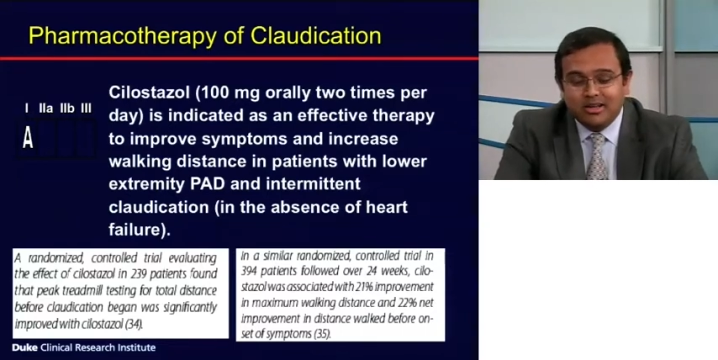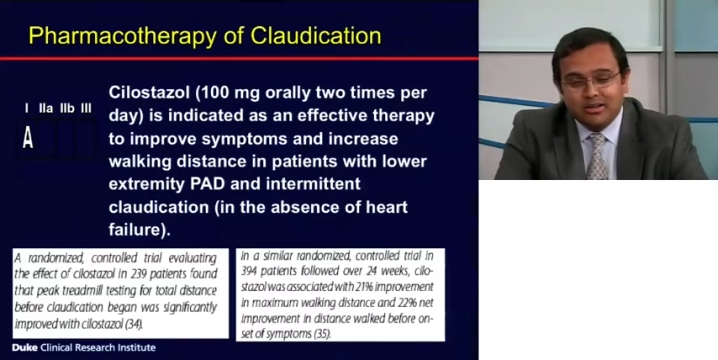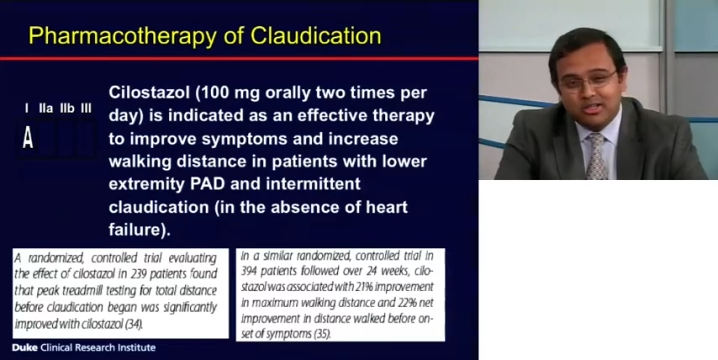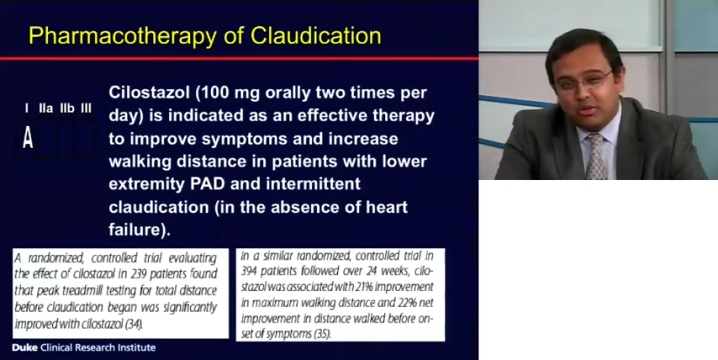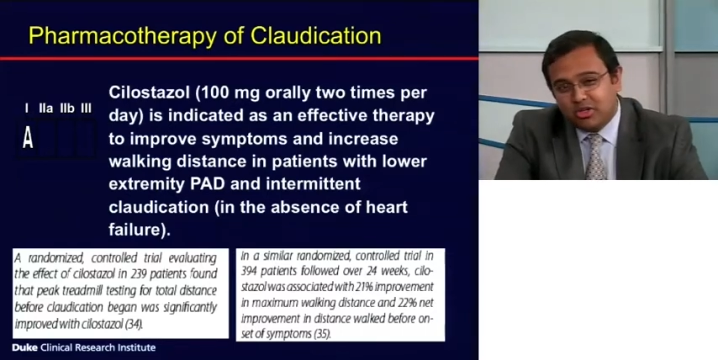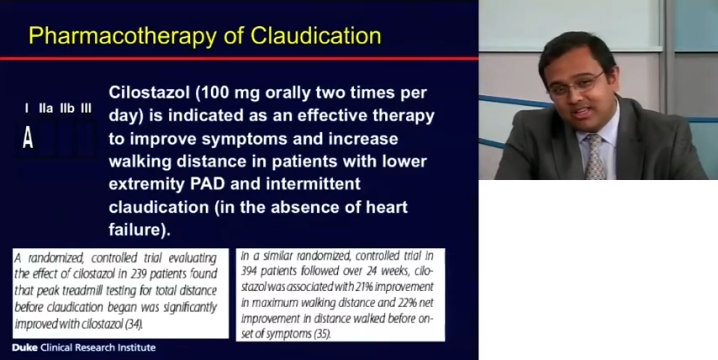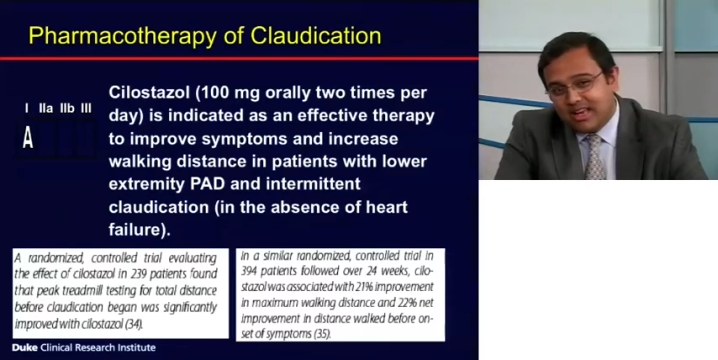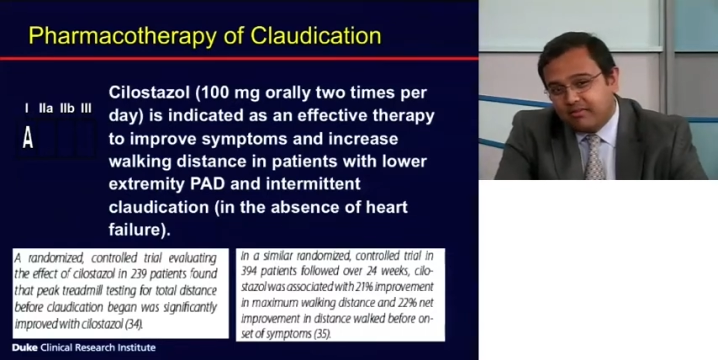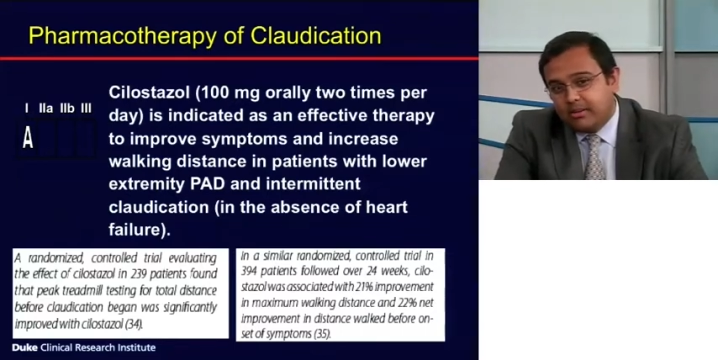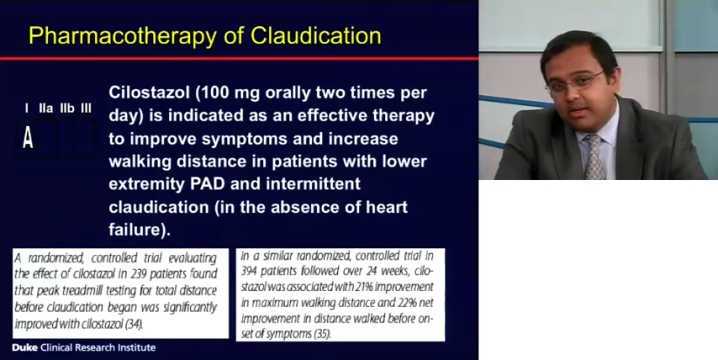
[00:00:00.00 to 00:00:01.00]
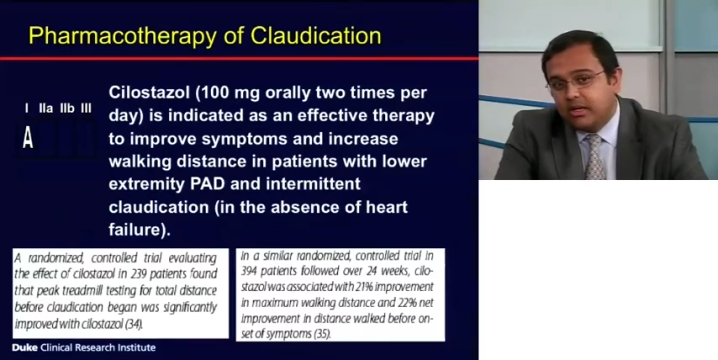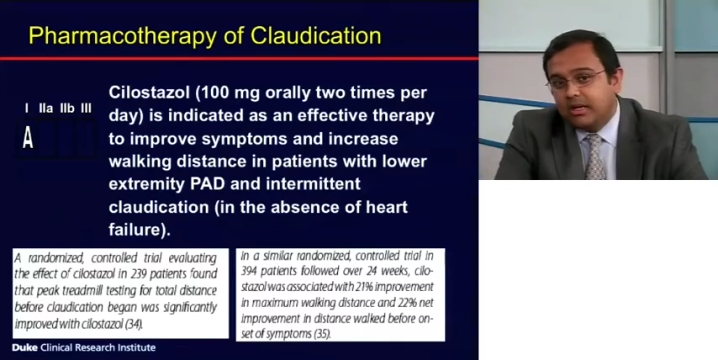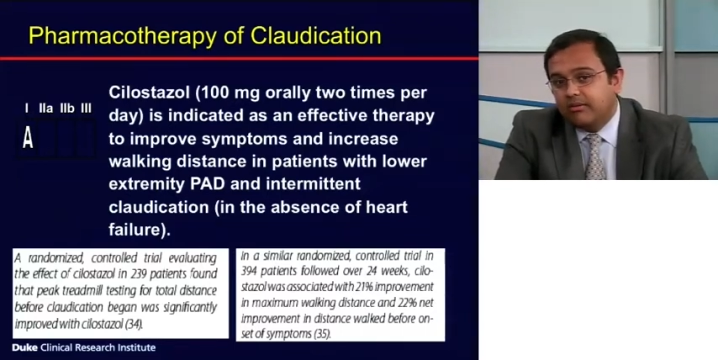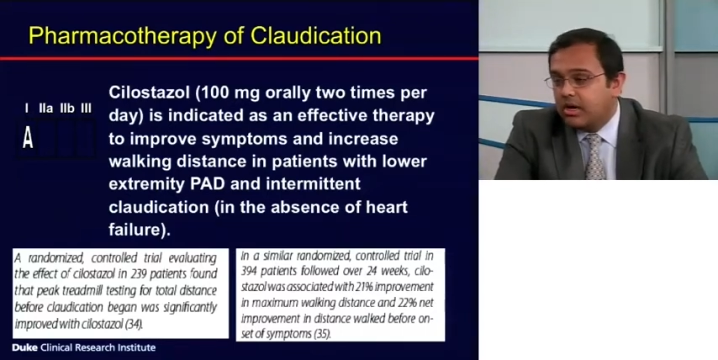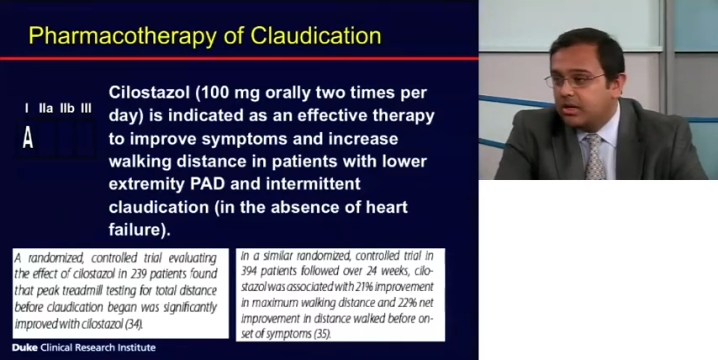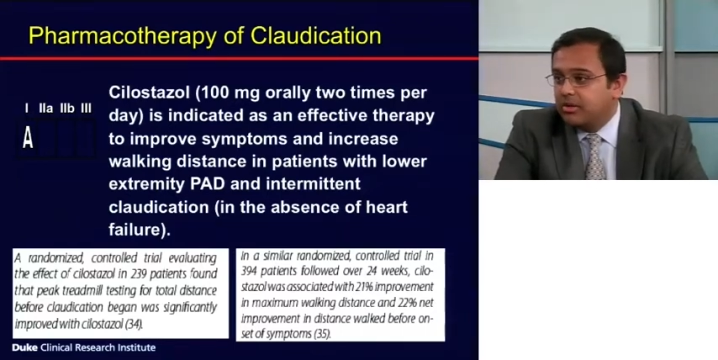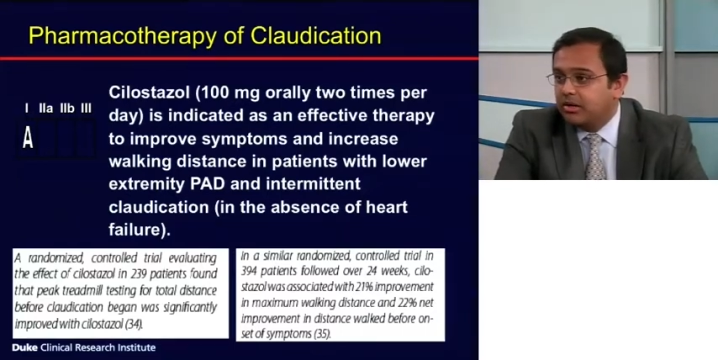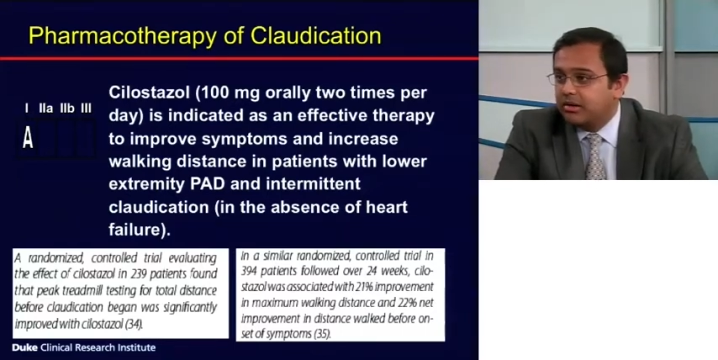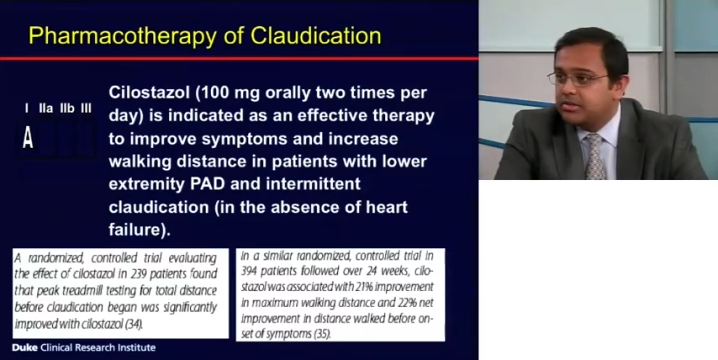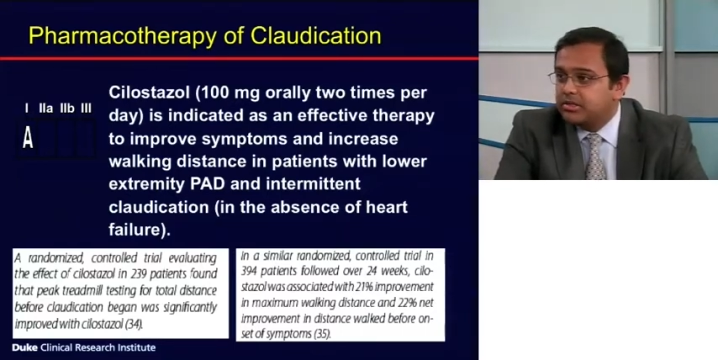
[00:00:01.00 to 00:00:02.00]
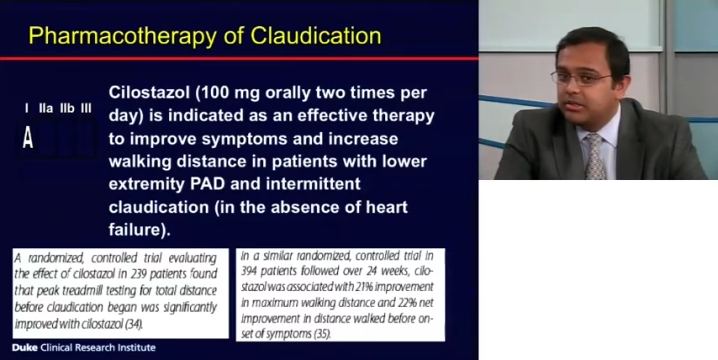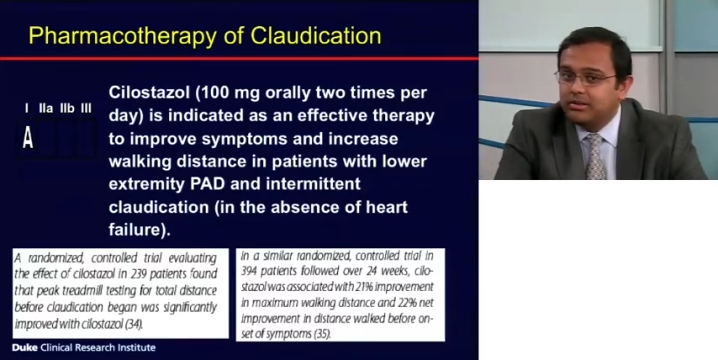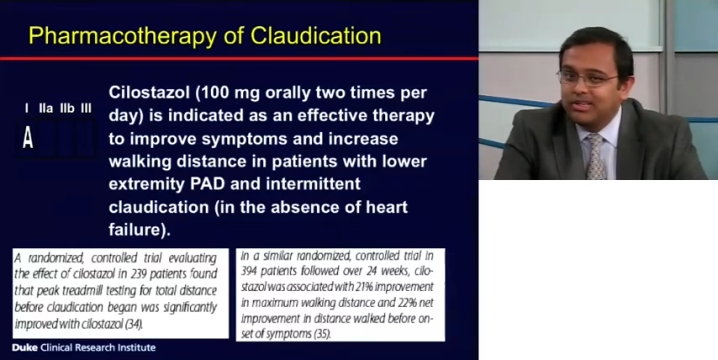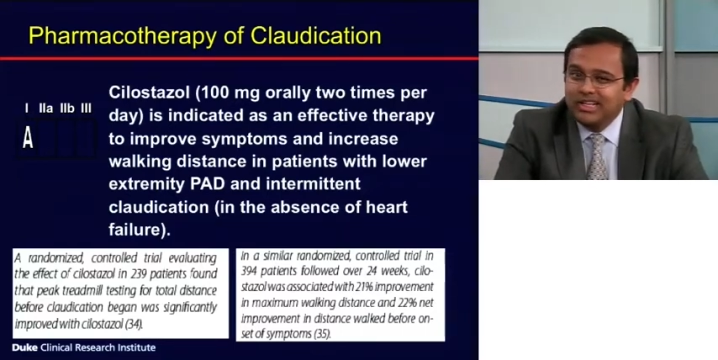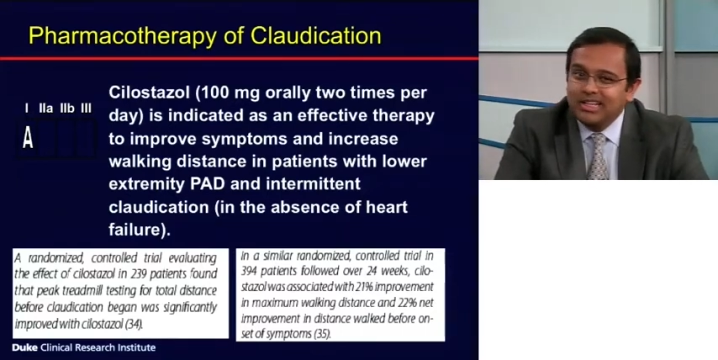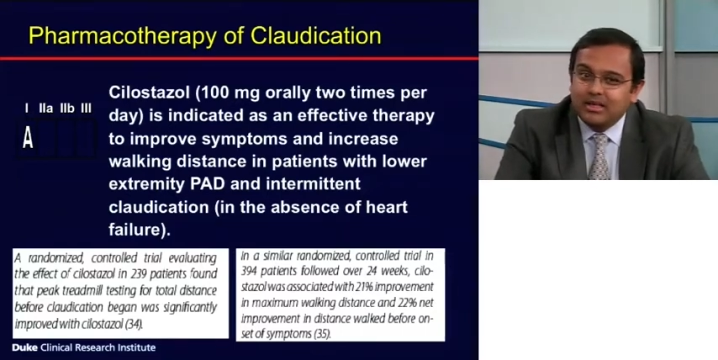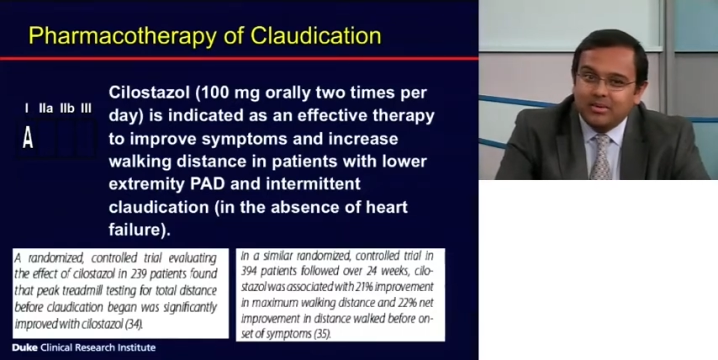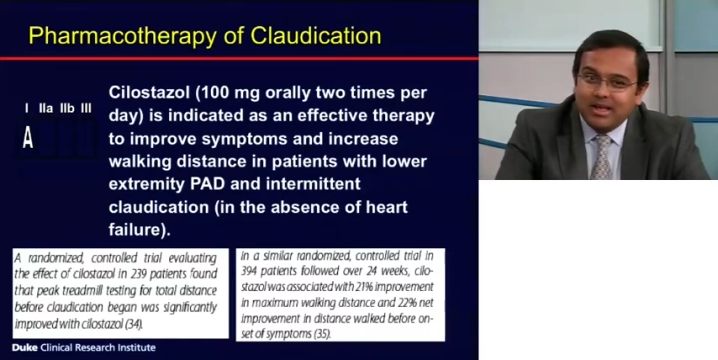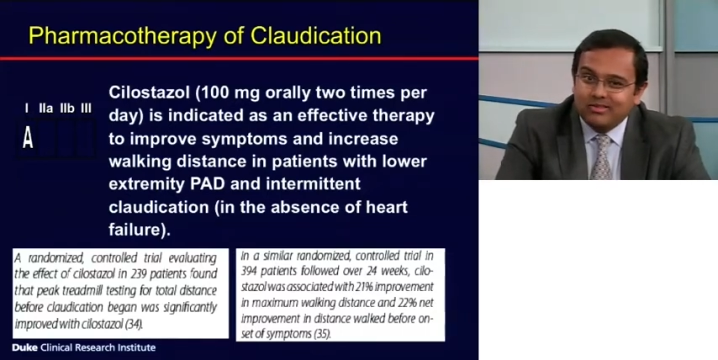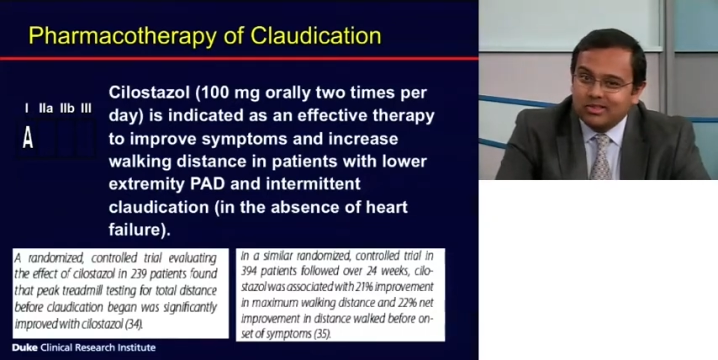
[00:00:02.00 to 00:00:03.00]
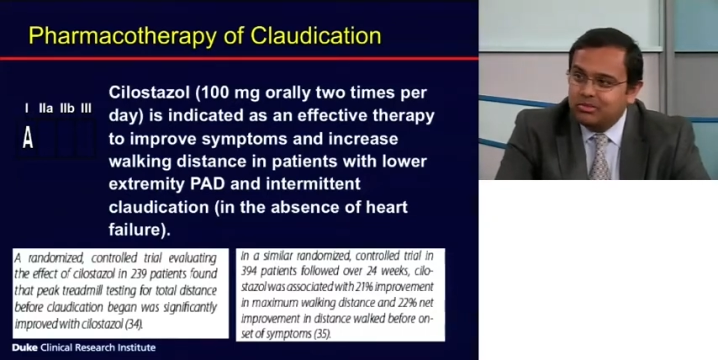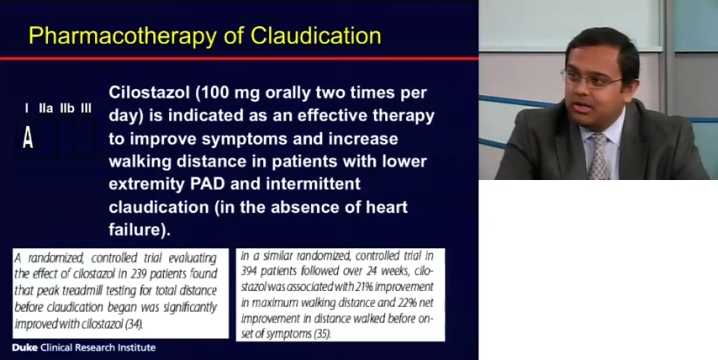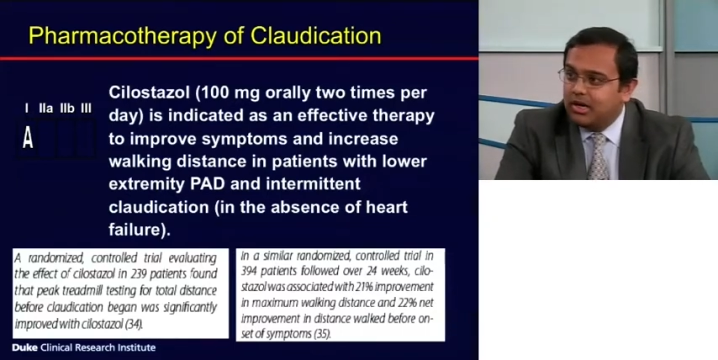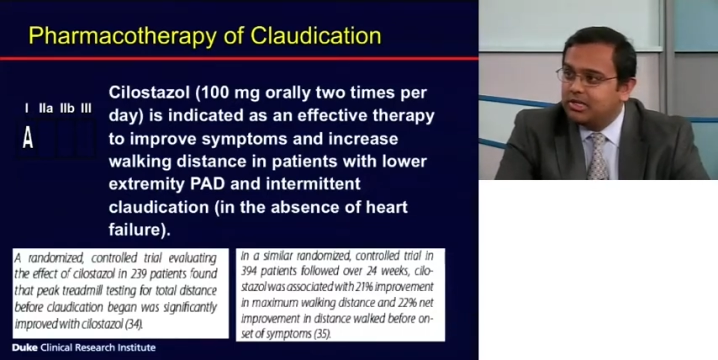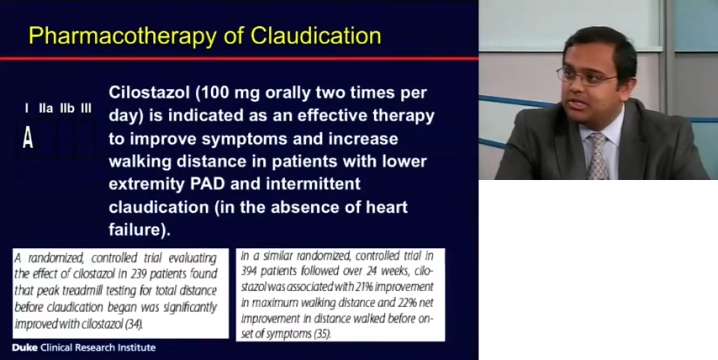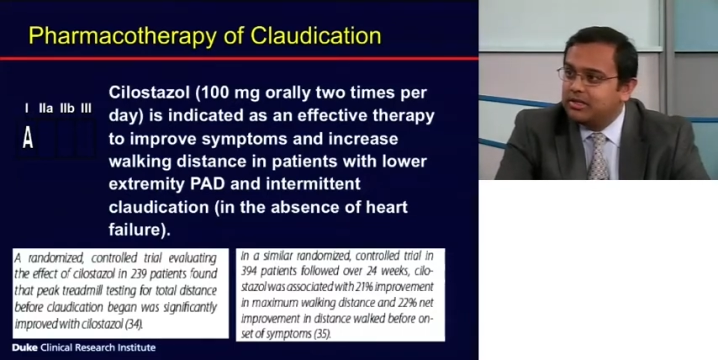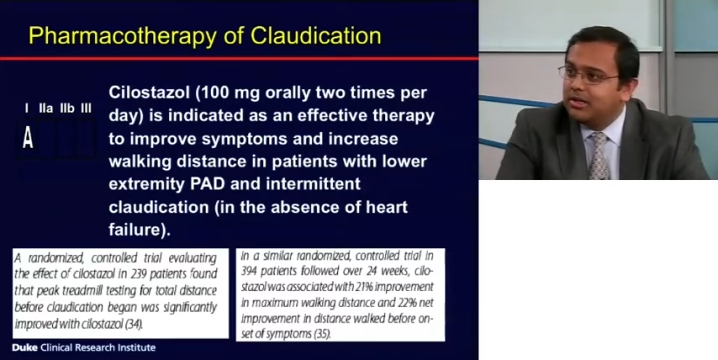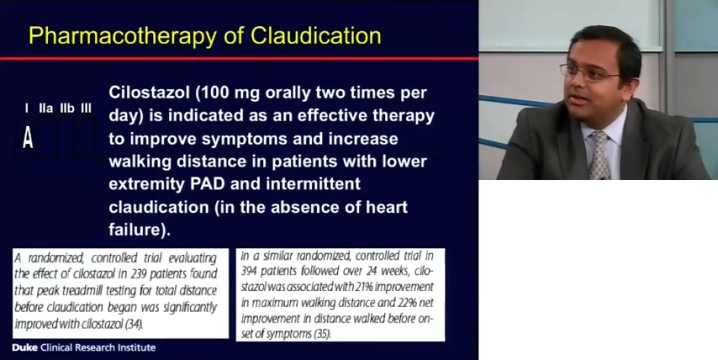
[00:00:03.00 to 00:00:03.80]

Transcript: because almost everybody you give 100 milligrams to, they may have some nausea, they'll